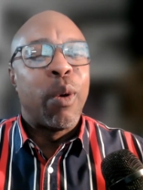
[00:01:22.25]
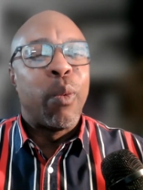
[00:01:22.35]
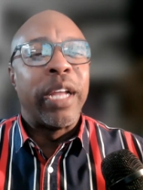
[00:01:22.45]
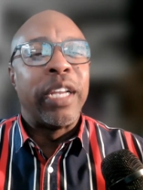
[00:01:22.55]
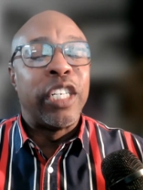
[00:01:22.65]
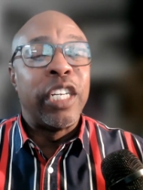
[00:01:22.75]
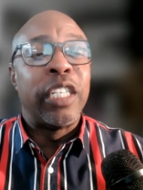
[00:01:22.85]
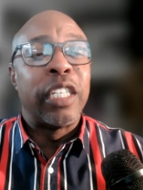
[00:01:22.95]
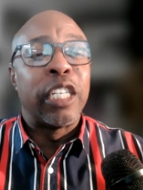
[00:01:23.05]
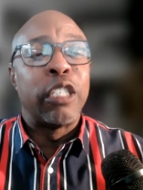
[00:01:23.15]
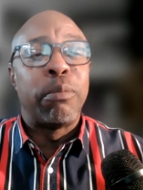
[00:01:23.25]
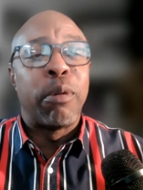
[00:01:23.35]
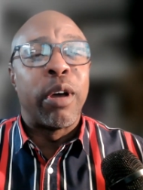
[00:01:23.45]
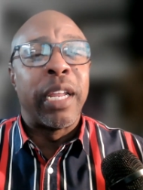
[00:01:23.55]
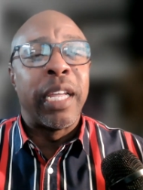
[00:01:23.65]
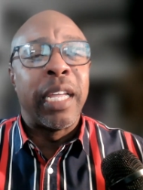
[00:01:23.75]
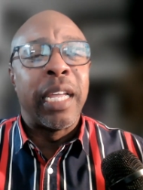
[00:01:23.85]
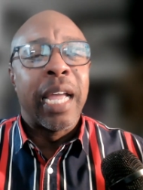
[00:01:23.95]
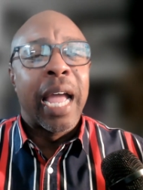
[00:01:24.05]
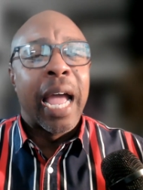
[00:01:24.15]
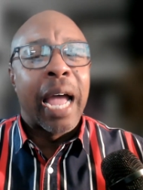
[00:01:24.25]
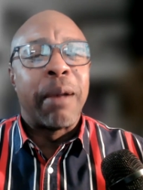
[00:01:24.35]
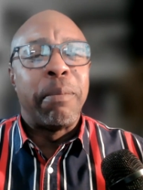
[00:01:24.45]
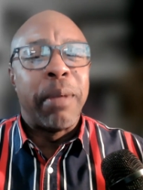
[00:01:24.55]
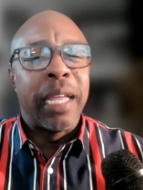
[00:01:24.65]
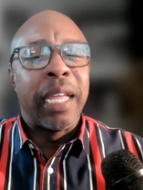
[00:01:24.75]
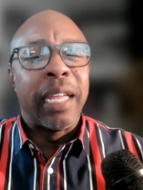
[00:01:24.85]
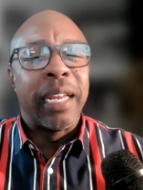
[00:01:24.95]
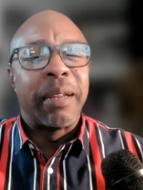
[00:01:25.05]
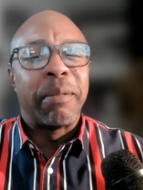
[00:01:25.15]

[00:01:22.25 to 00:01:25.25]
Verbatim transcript: where Jesus' body had been.